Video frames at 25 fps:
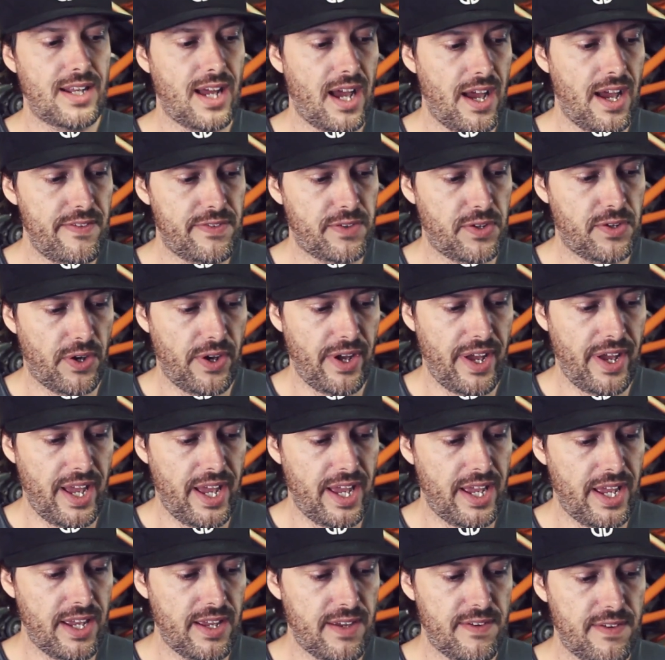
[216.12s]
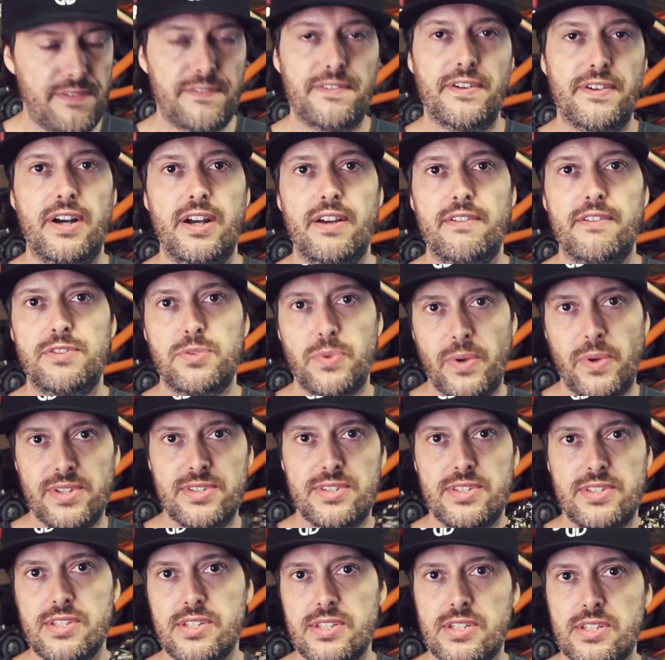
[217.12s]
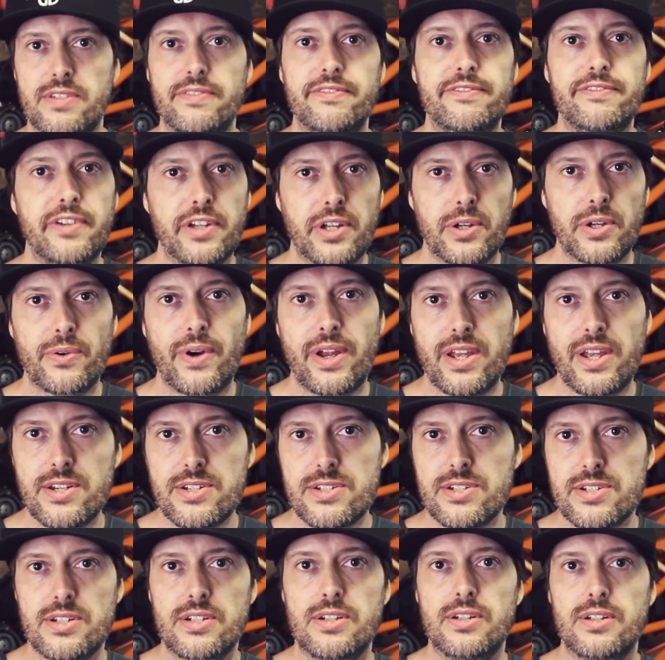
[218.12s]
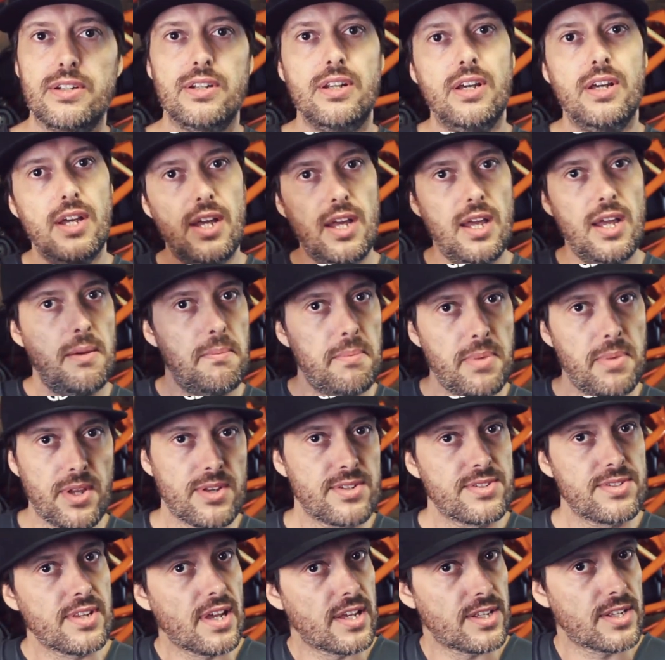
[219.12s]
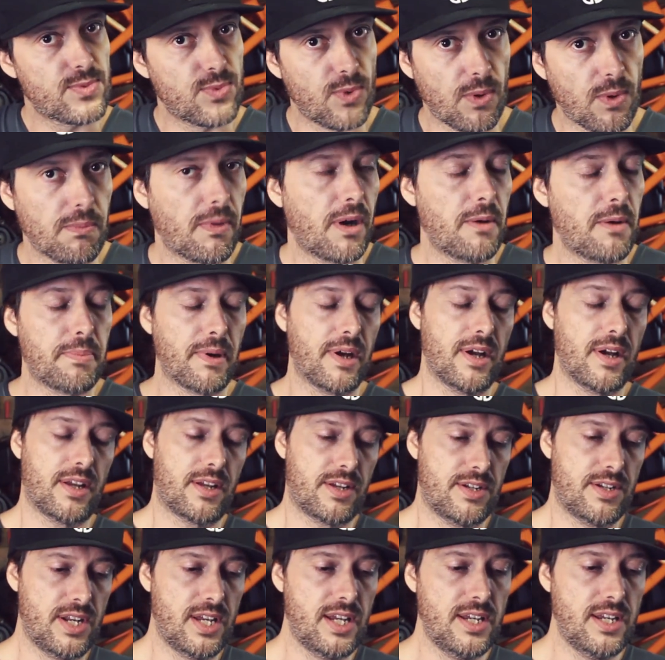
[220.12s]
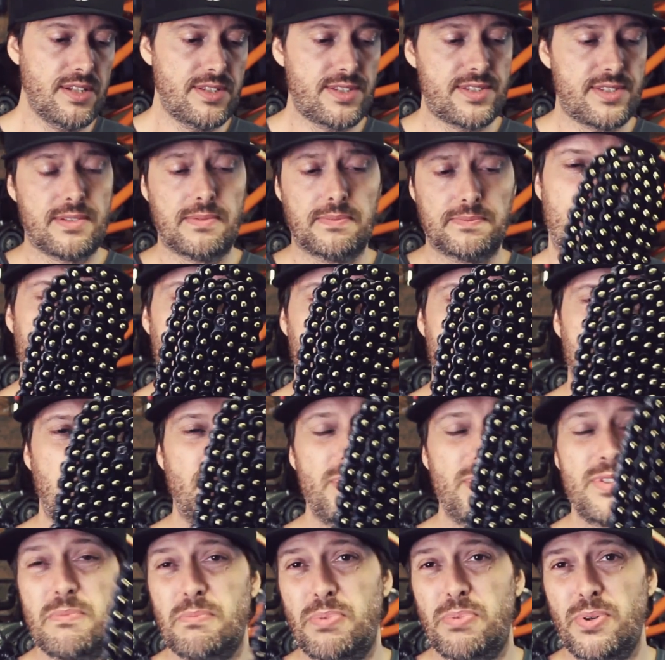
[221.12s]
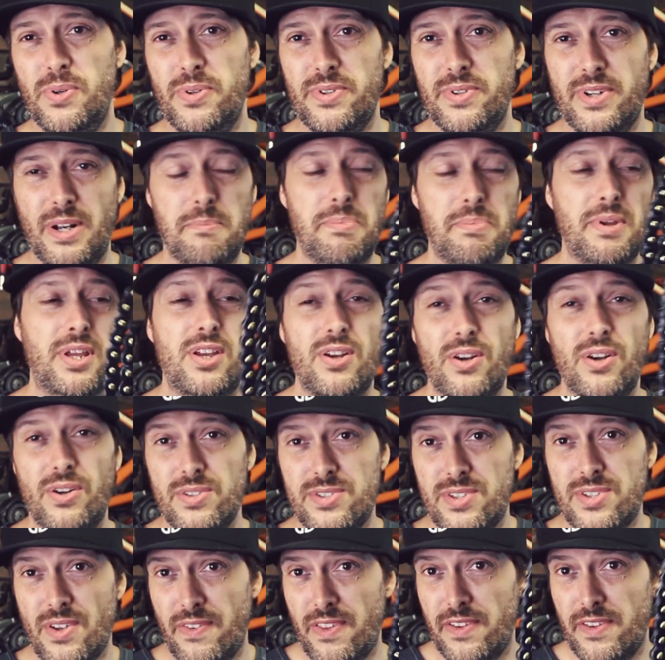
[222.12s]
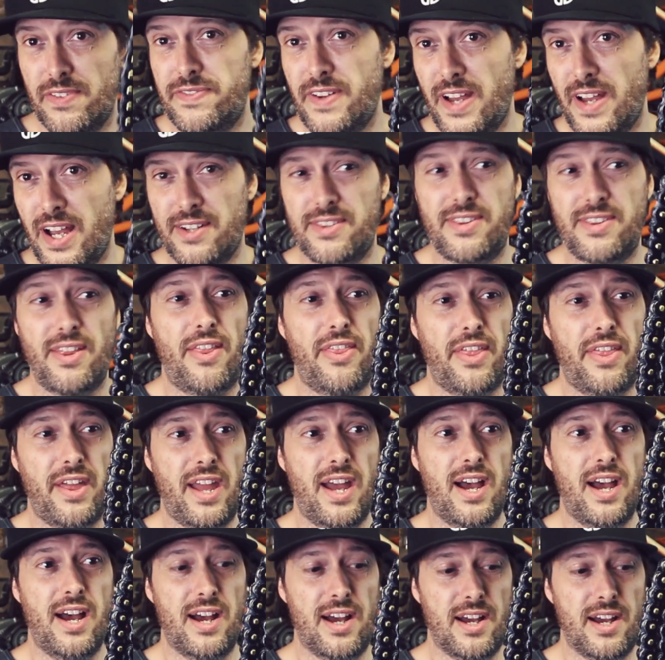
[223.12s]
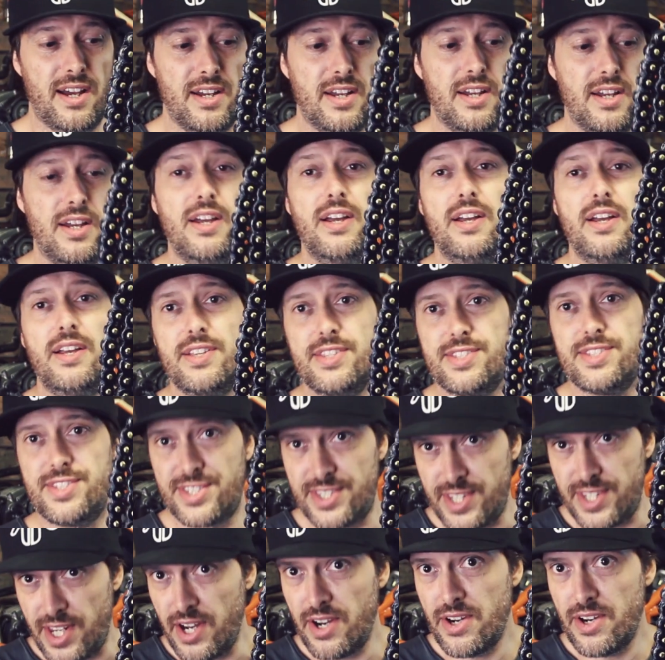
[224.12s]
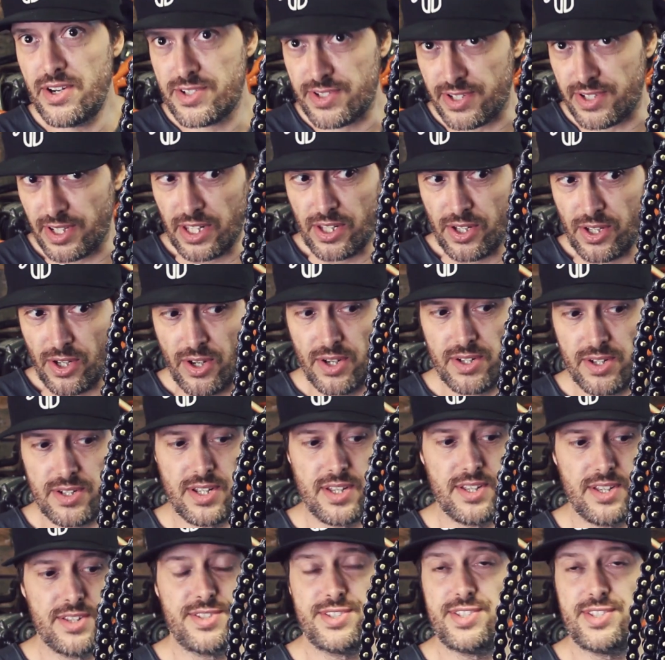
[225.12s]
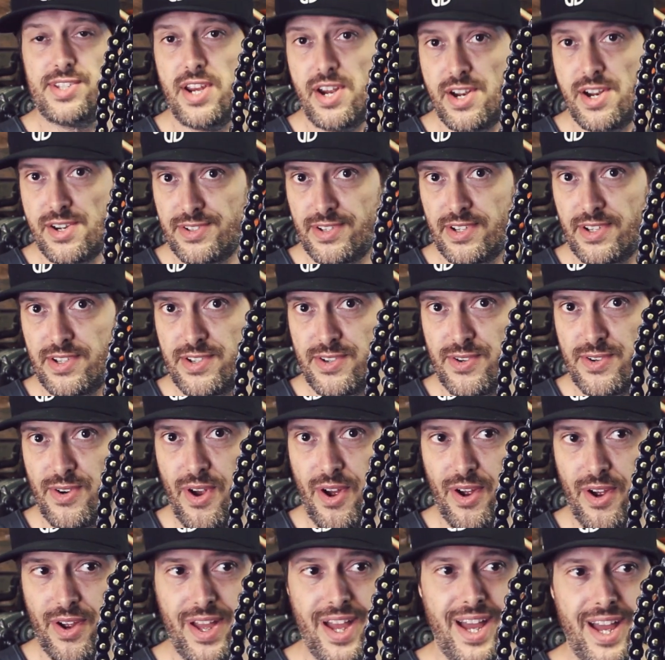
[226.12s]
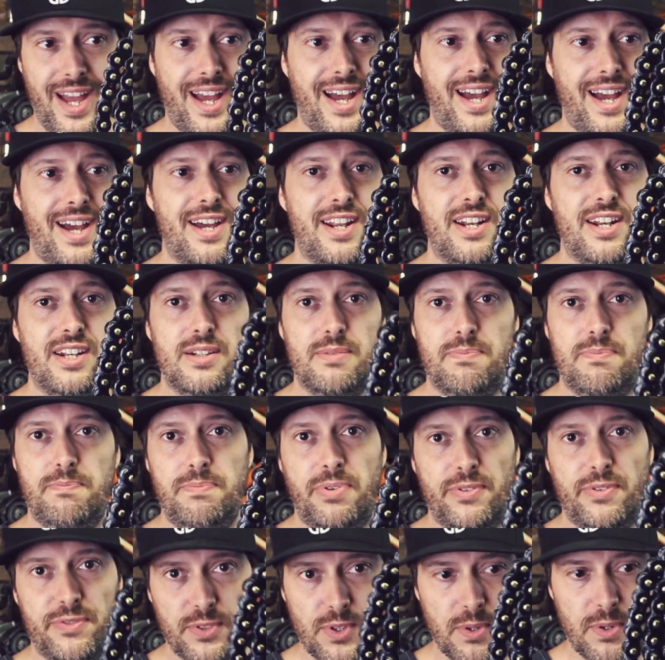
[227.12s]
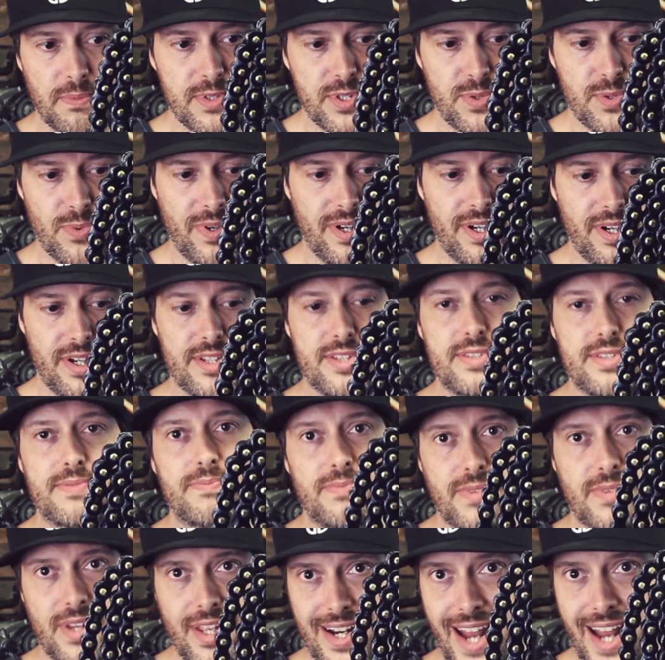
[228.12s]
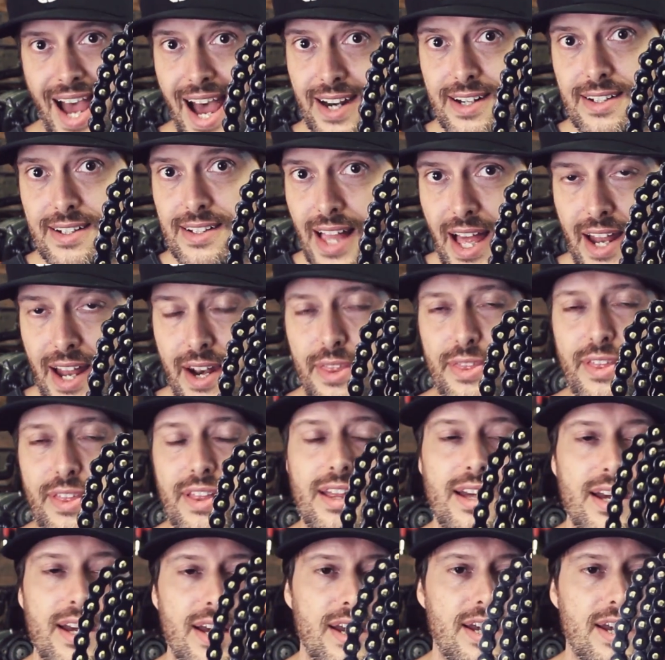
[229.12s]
I've got a 520 configuration because that's what my bike needs, and most importantly because of the fact that they are seriously good, seriously strong, and performance wise can handle anything.